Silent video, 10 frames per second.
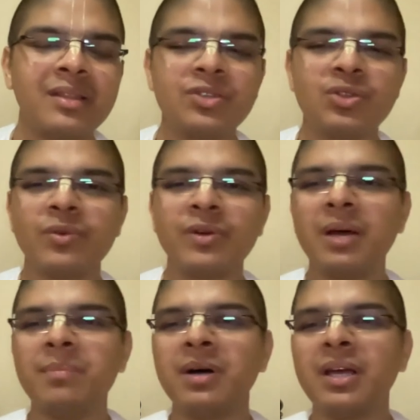This
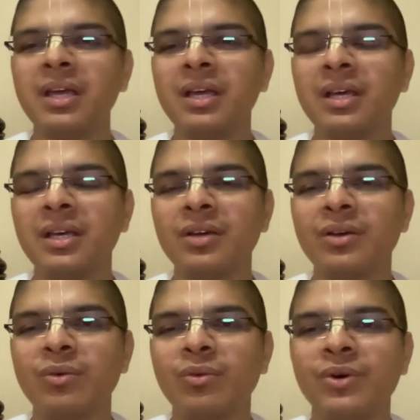Duvida monkey
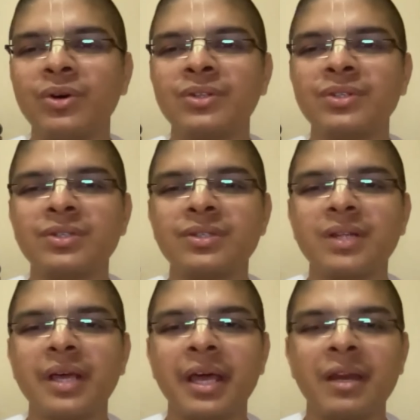was
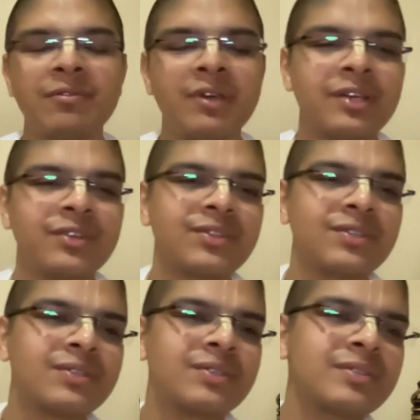
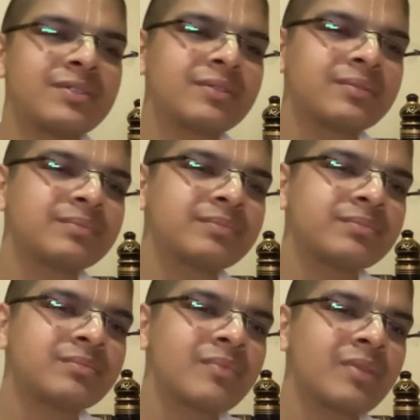envious.
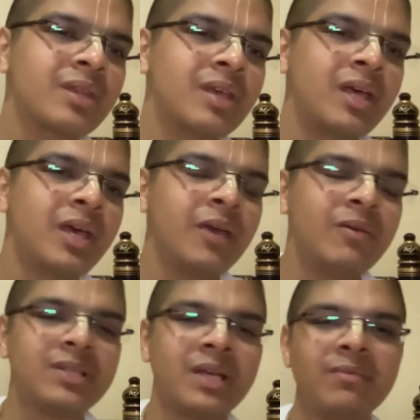He
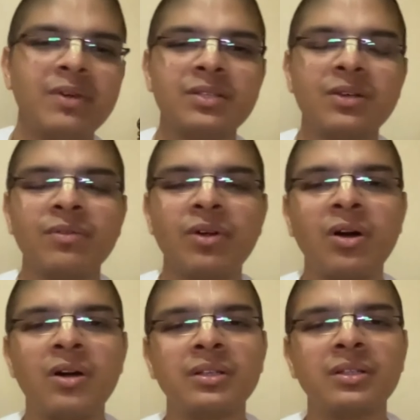was envious of
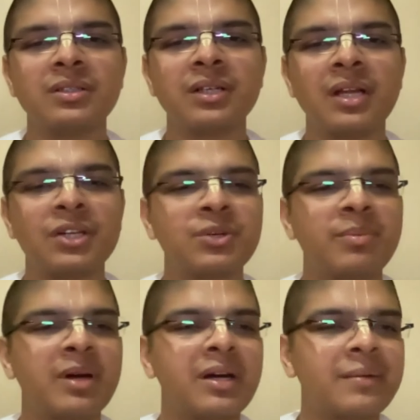Lord
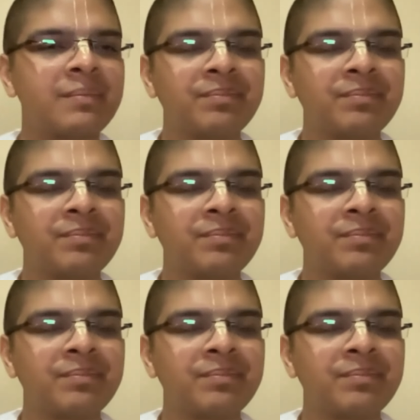Lakshman.